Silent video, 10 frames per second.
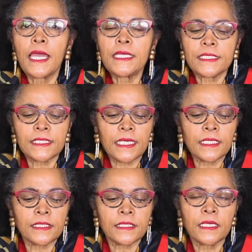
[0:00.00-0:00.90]
and
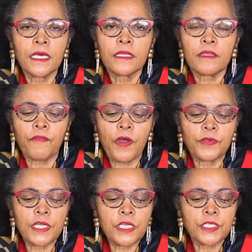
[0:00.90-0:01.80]
sets the
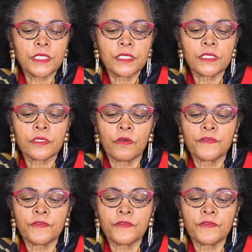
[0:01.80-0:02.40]
foundations